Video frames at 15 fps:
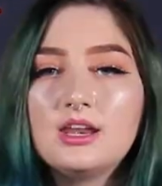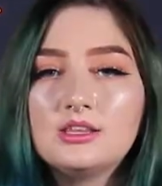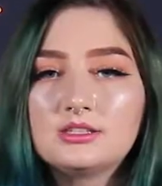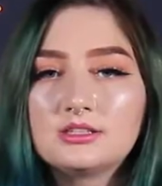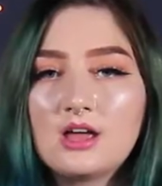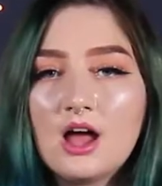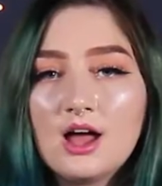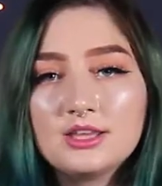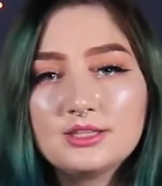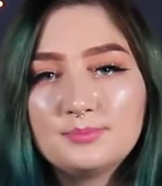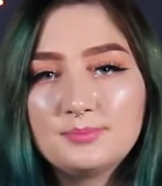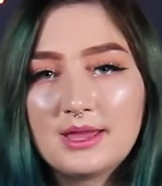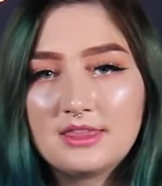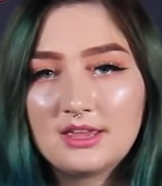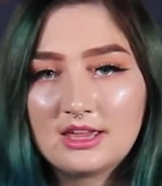is caused
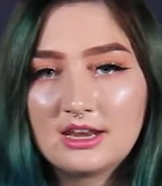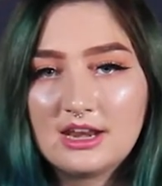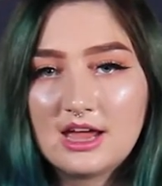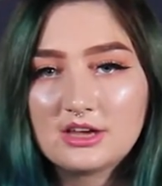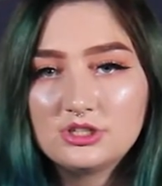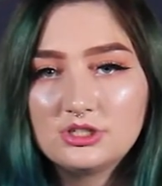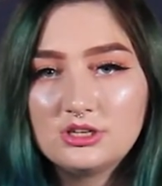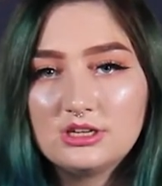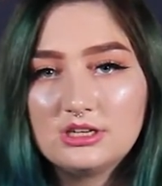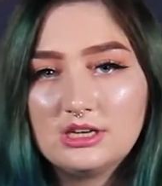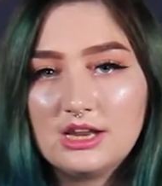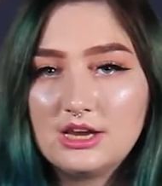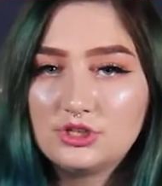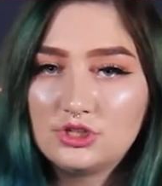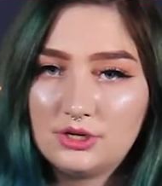by the connection in
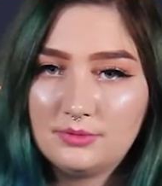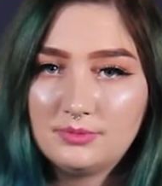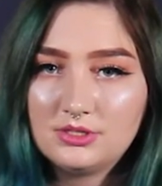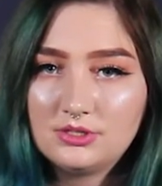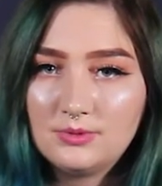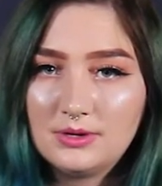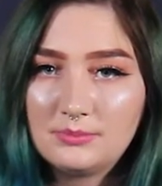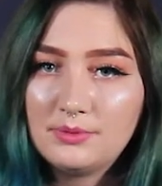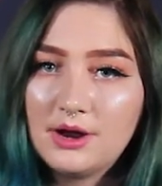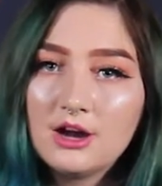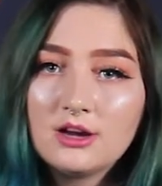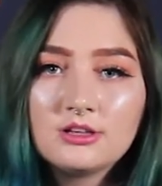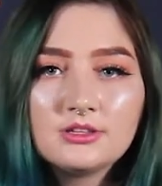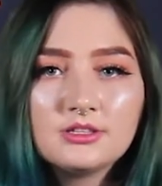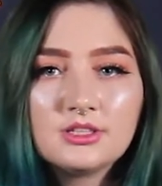nature between
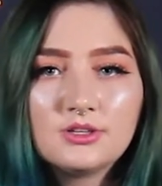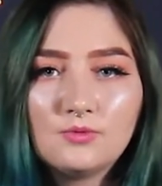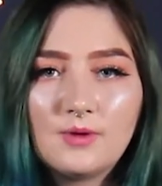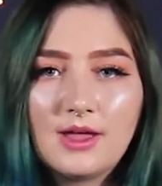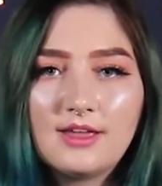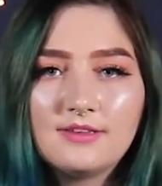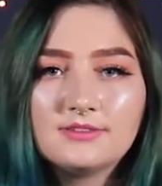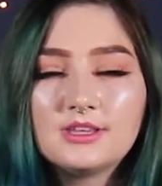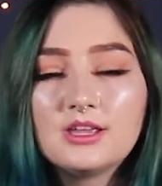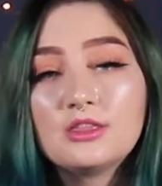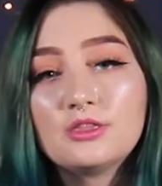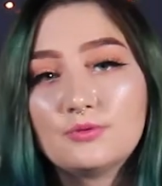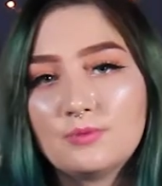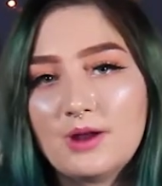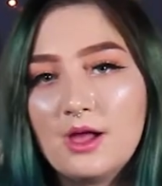particles and waves in
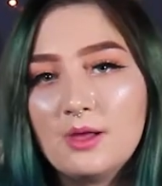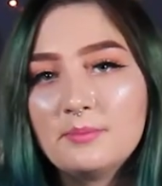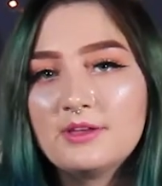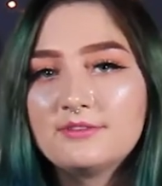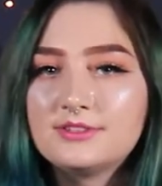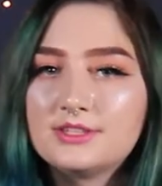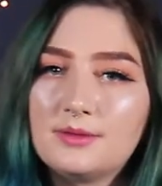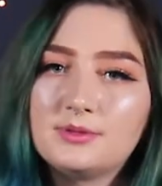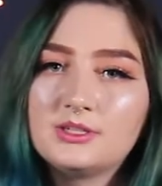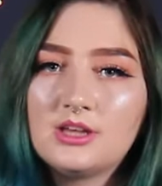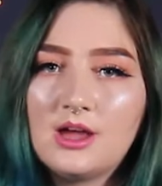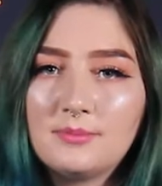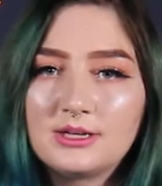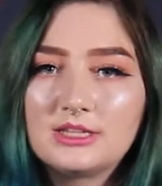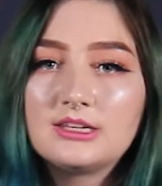the realm of
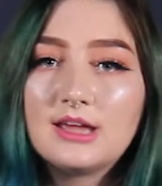subatomic